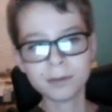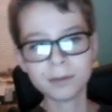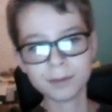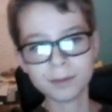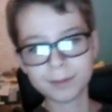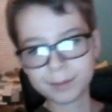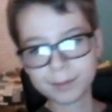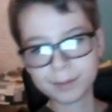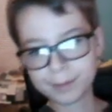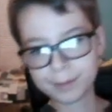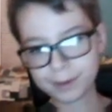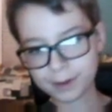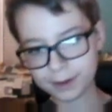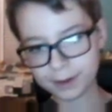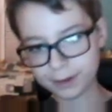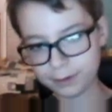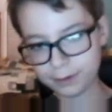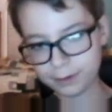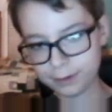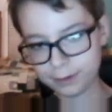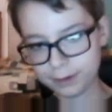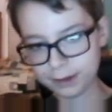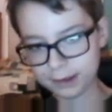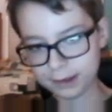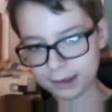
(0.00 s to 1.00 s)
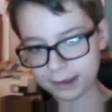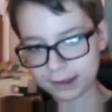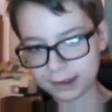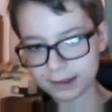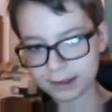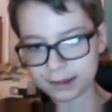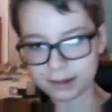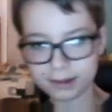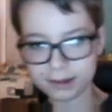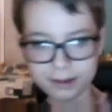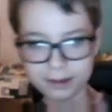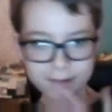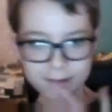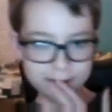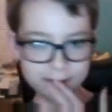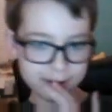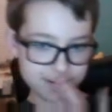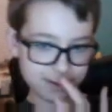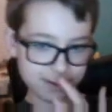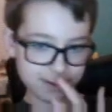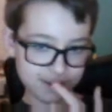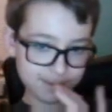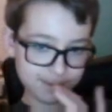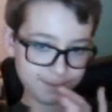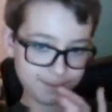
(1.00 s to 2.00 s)
But this,
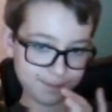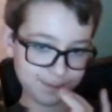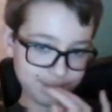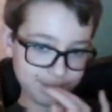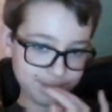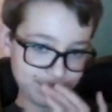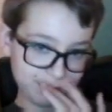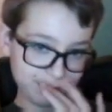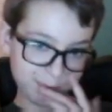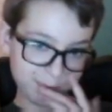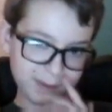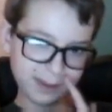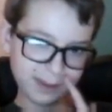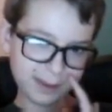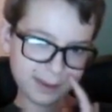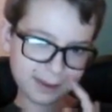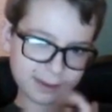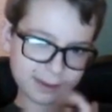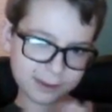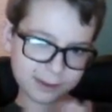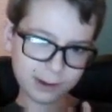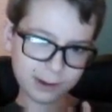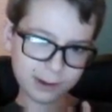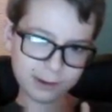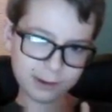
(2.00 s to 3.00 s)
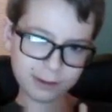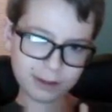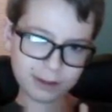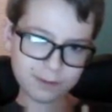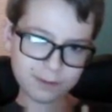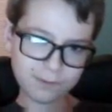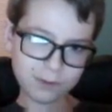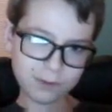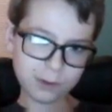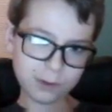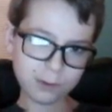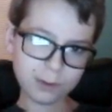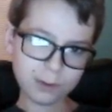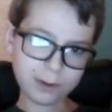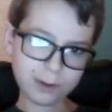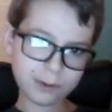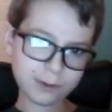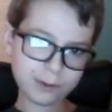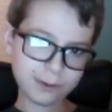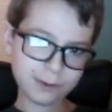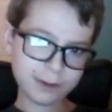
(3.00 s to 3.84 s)
I think there's a few other